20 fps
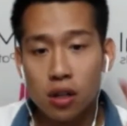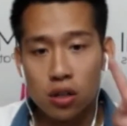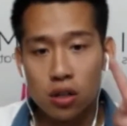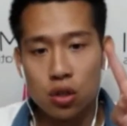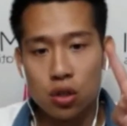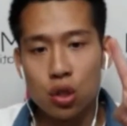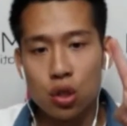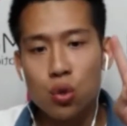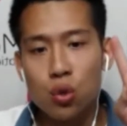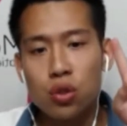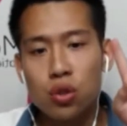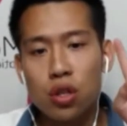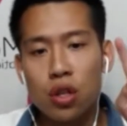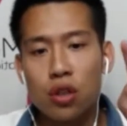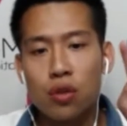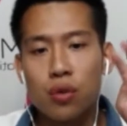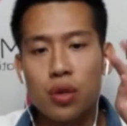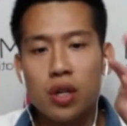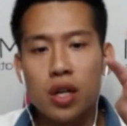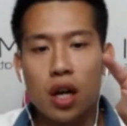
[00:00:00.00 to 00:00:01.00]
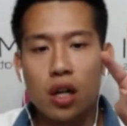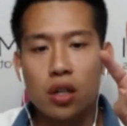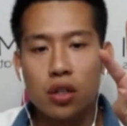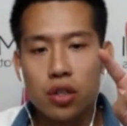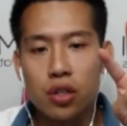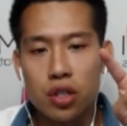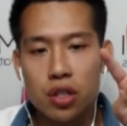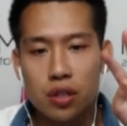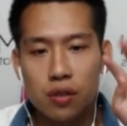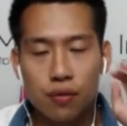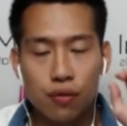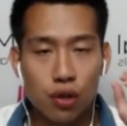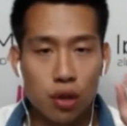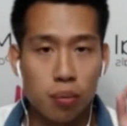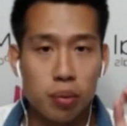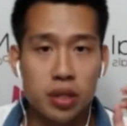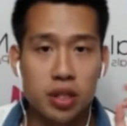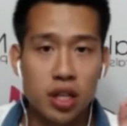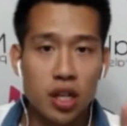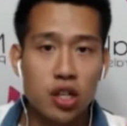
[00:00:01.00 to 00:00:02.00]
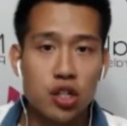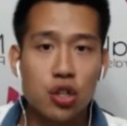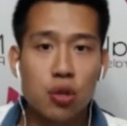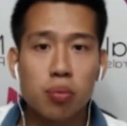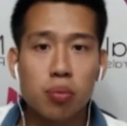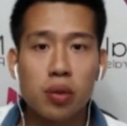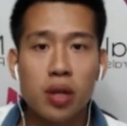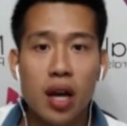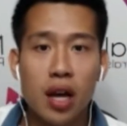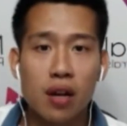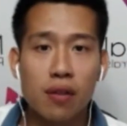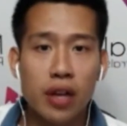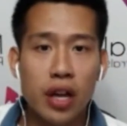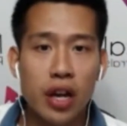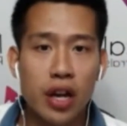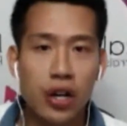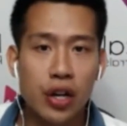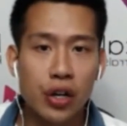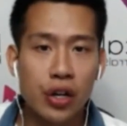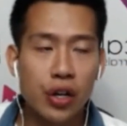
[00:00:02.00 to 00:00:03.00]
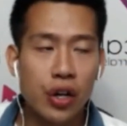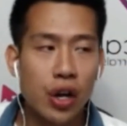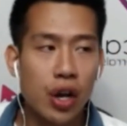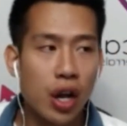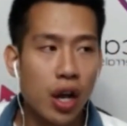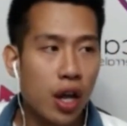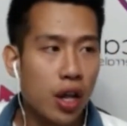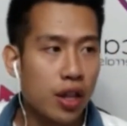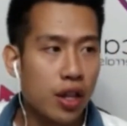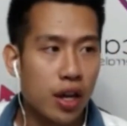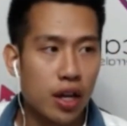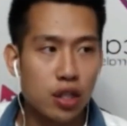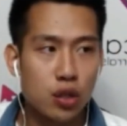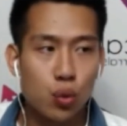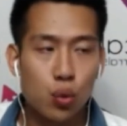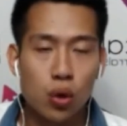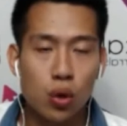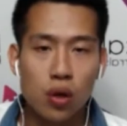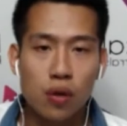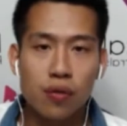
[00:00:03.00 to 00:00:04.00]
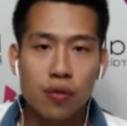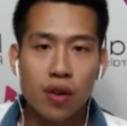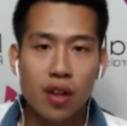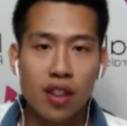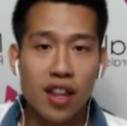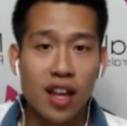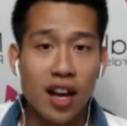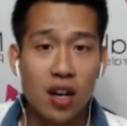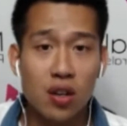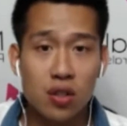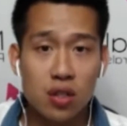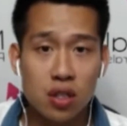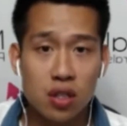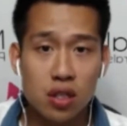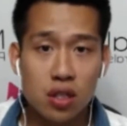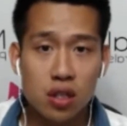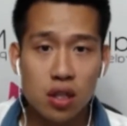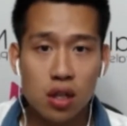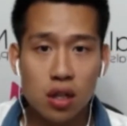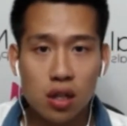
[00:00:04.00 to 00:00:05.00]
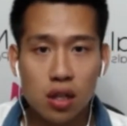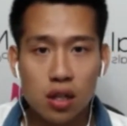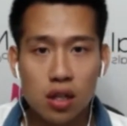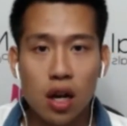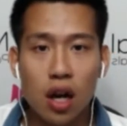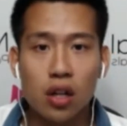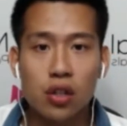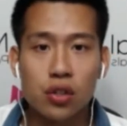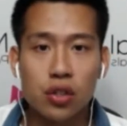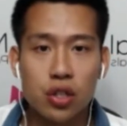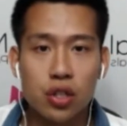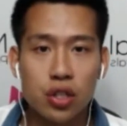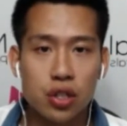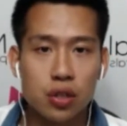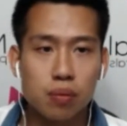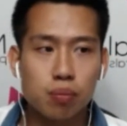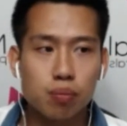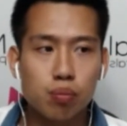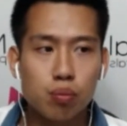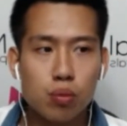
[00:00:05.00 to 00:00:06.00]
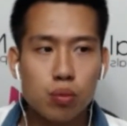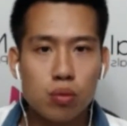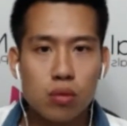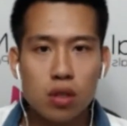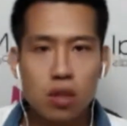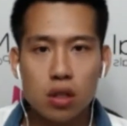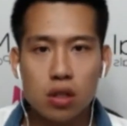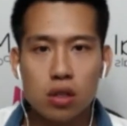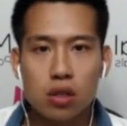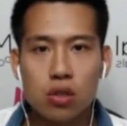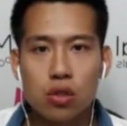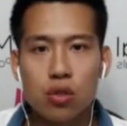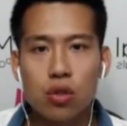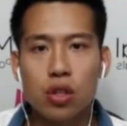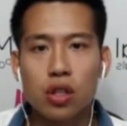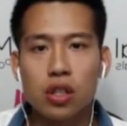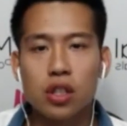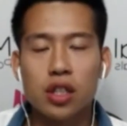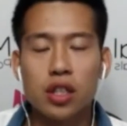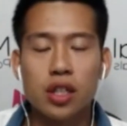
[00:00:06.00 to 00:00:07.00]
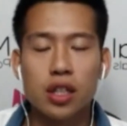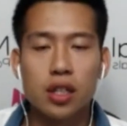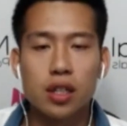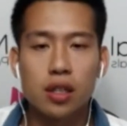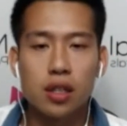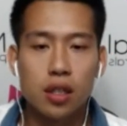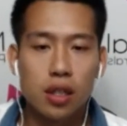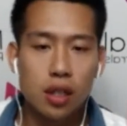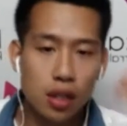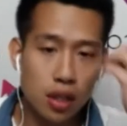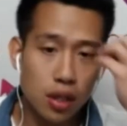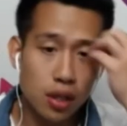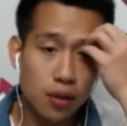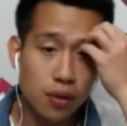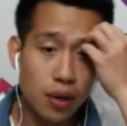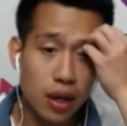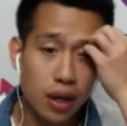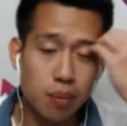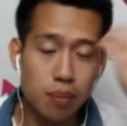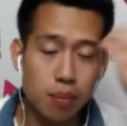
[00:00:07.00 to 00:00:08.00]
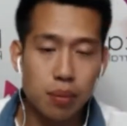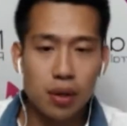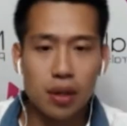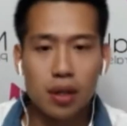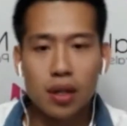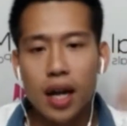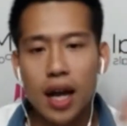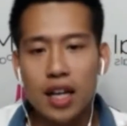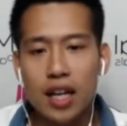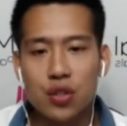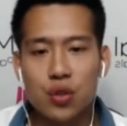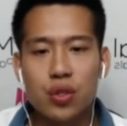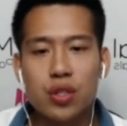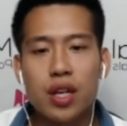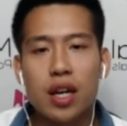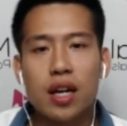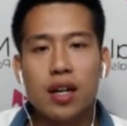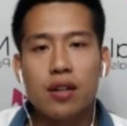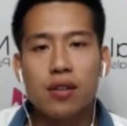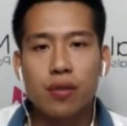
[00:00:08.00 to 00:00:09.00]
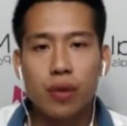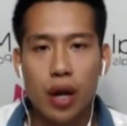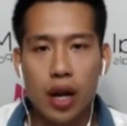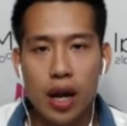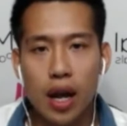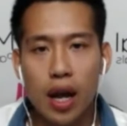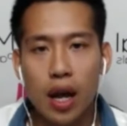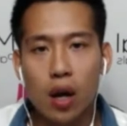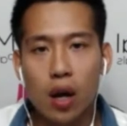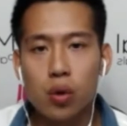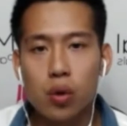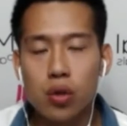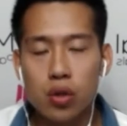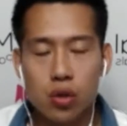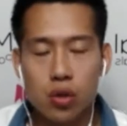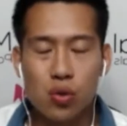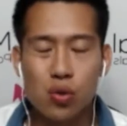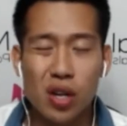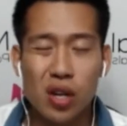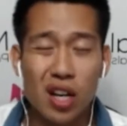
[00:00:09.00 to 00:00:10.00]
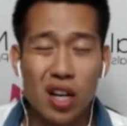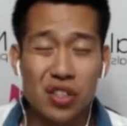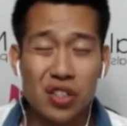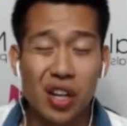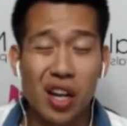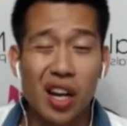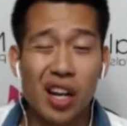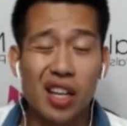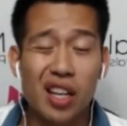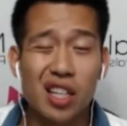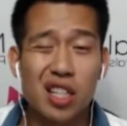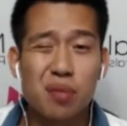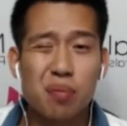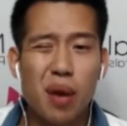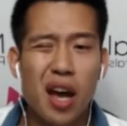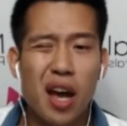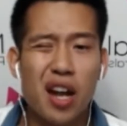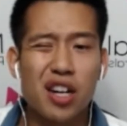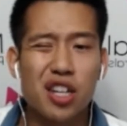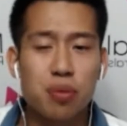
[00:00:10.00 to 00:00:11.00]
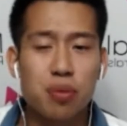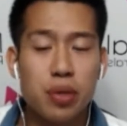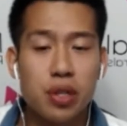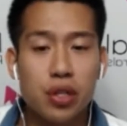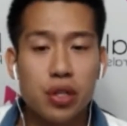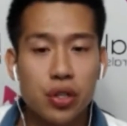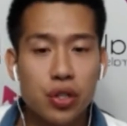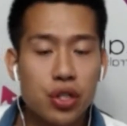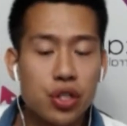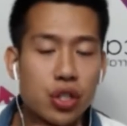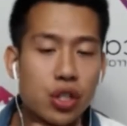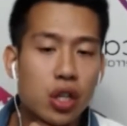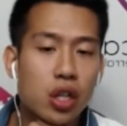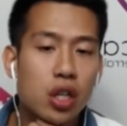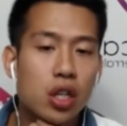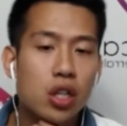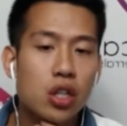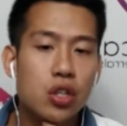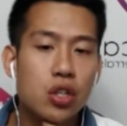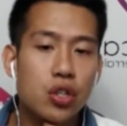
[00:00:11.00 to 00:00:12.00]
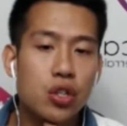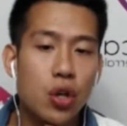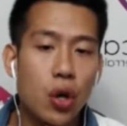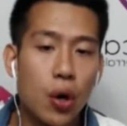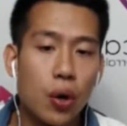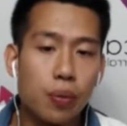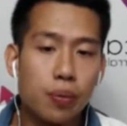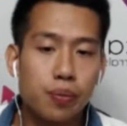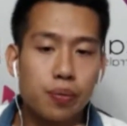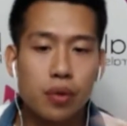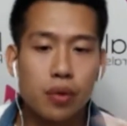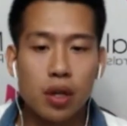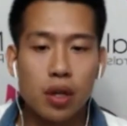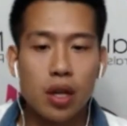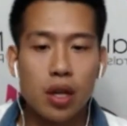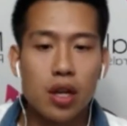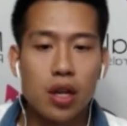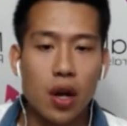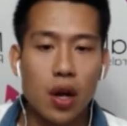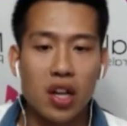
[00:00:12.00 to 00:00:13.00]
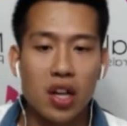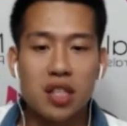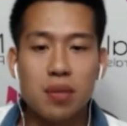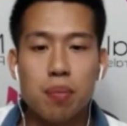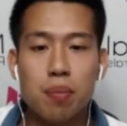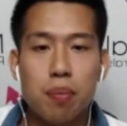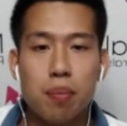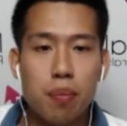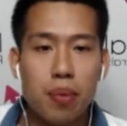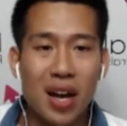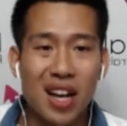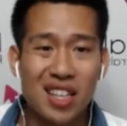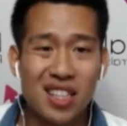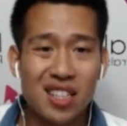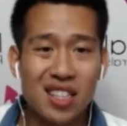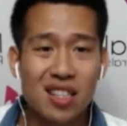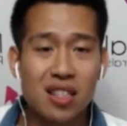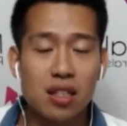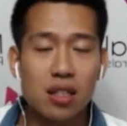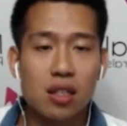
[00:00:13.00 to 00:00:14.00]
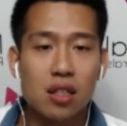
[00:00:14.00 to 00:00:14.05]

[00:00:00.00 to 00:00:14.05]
$2 to $3 for a potential plan of care that's worth $1,000 to the clinic, right? But as you said, right now, you guys are getting Spanish speakers. So, it's best